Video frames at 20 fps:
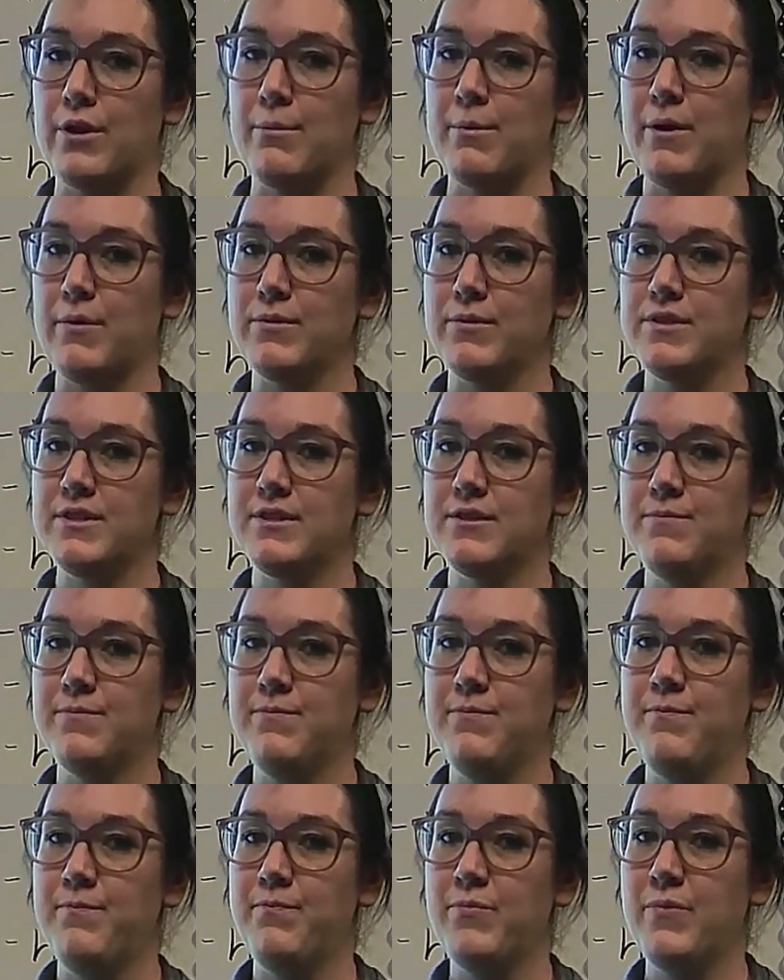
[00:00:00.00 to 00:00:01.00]
about.
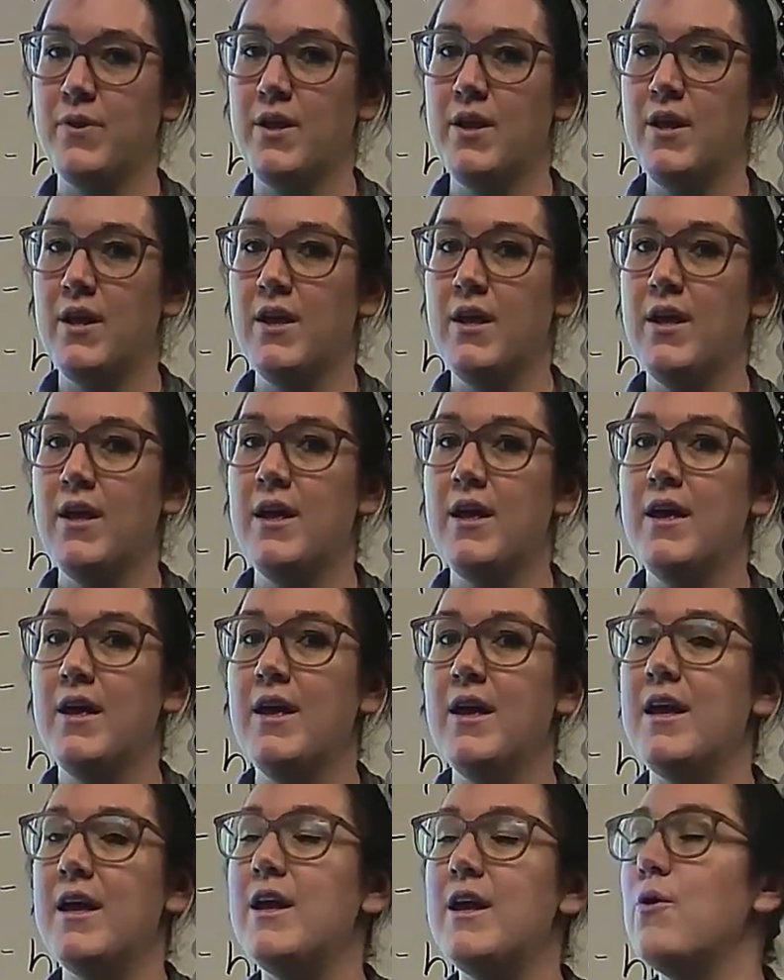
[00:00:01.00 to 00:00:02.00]

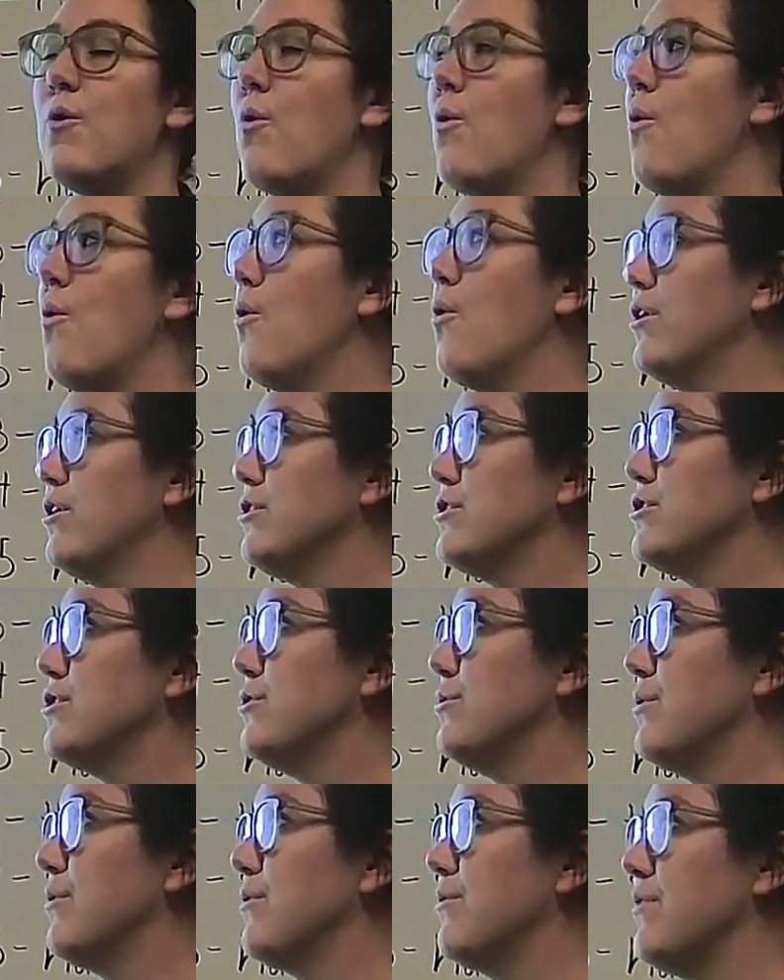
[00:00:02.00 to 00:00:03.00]
In order
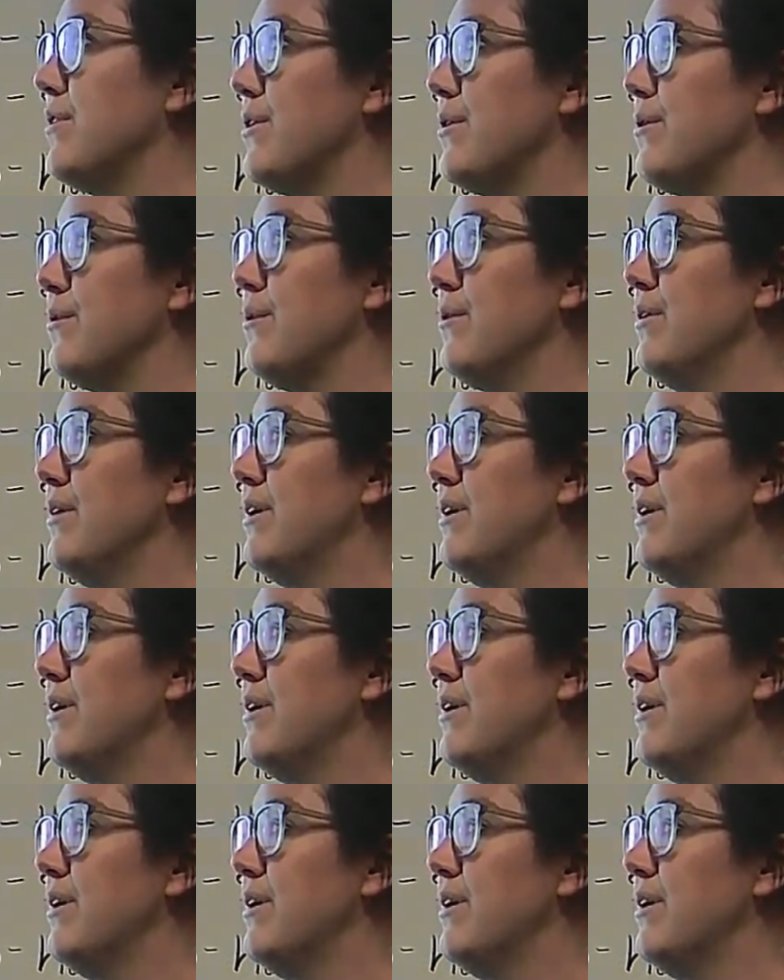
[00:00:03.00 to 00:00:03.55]
to review,